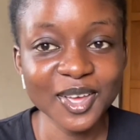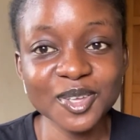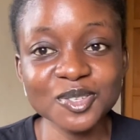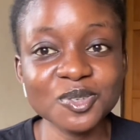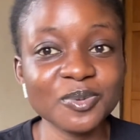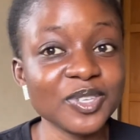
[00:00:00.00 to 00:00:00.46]

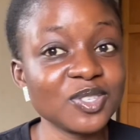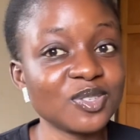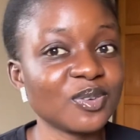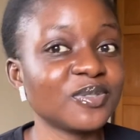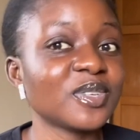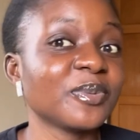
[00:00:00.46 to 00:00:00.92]
So we went to his
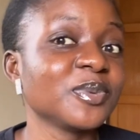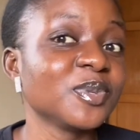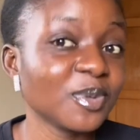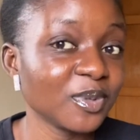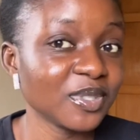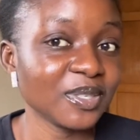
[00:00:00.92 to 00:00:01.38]
office and we
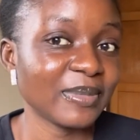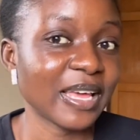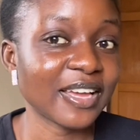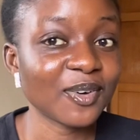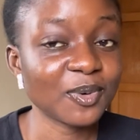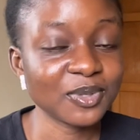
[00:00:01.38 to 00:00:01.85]
told him
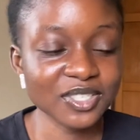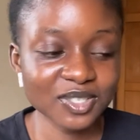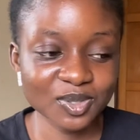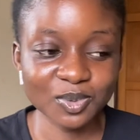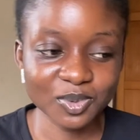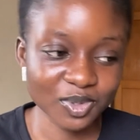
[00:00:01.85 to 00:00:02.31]
like, oh, this
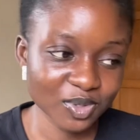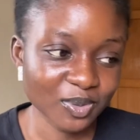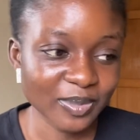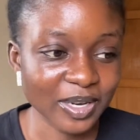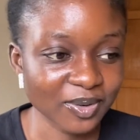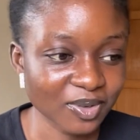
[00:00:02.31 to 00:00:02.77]
is what's
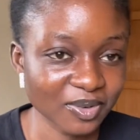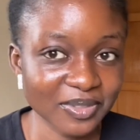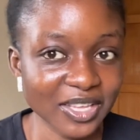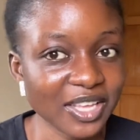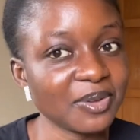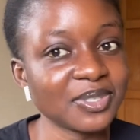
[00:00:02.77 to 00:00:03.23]
up and all of
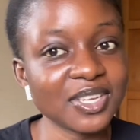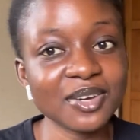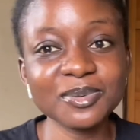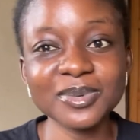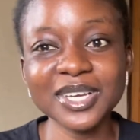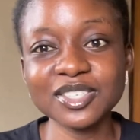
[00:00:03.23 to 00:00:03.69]
that. He was like,
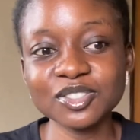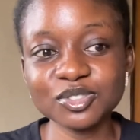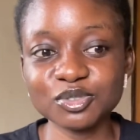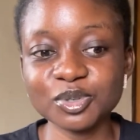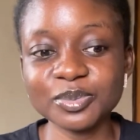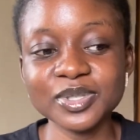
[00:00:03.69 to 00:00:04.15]
oh, we can
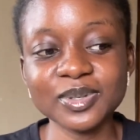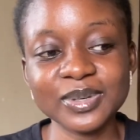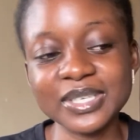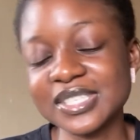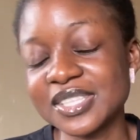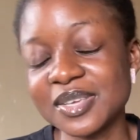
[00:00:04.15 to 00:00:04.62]
just drop it on
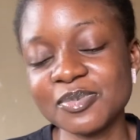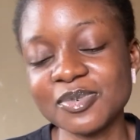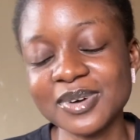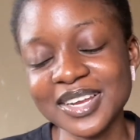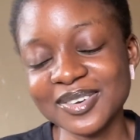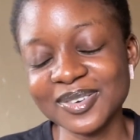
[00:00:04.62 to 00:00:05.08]
his
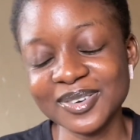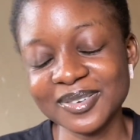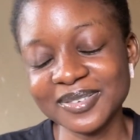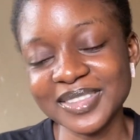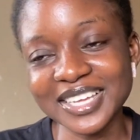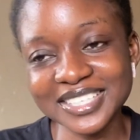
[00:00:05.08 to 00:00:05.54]
table and all
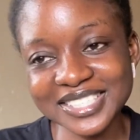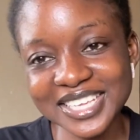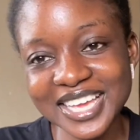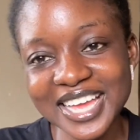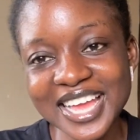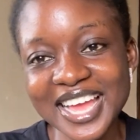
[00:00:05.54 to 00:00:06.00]
of that.
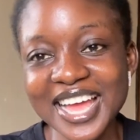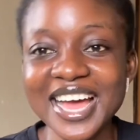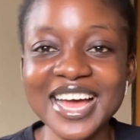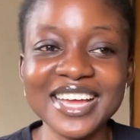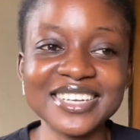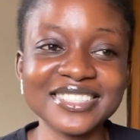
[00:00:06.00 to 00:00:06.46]

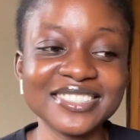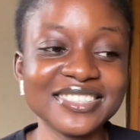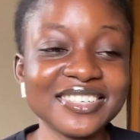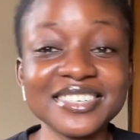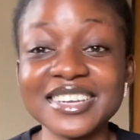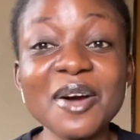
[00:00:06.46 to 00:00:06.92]
And
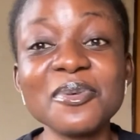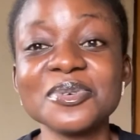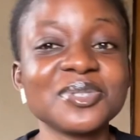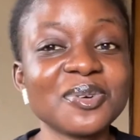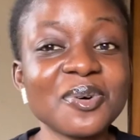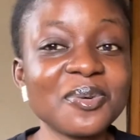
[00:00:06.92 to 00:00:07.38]
that
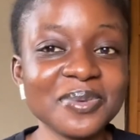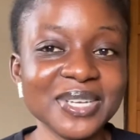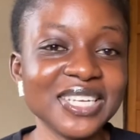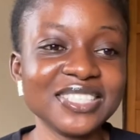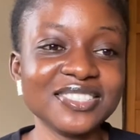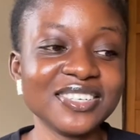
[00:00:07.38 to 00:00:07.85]
was all we
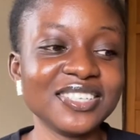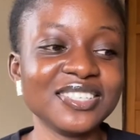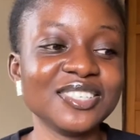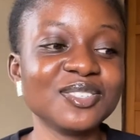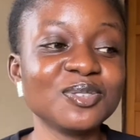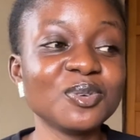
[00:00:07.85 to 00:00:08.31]
literally
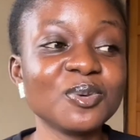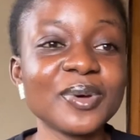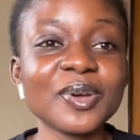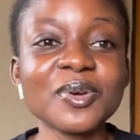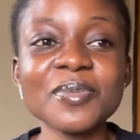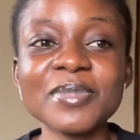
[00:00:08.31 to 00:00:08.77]
did. So
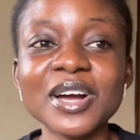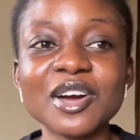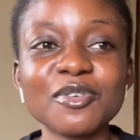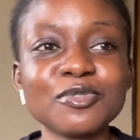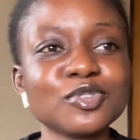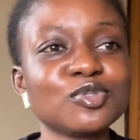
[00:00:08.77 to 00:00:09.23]
we're going back
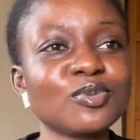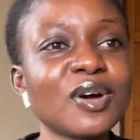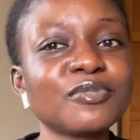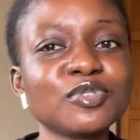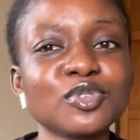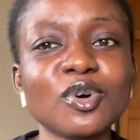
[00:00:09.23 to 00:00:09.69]
and forth to go
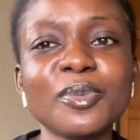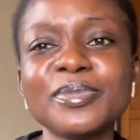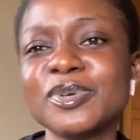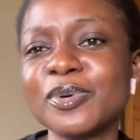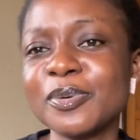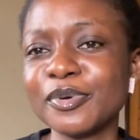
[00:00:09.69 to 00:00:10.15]
and
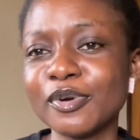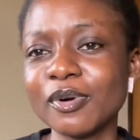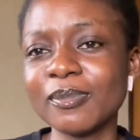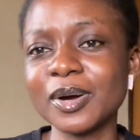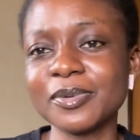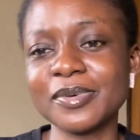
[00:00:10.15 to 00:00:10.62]
photocopy. When we come
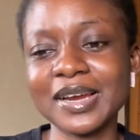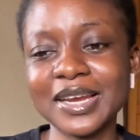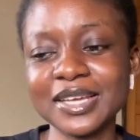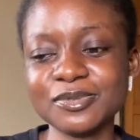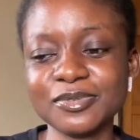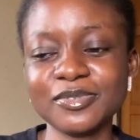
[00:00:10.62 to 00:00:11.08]
back, we
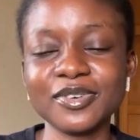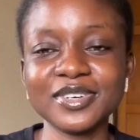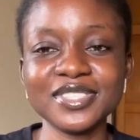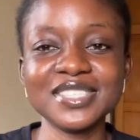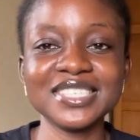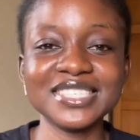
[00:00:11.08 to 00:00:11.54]
realized we've
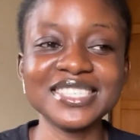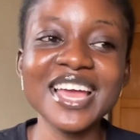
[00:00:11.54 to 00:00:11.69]
forgotten this.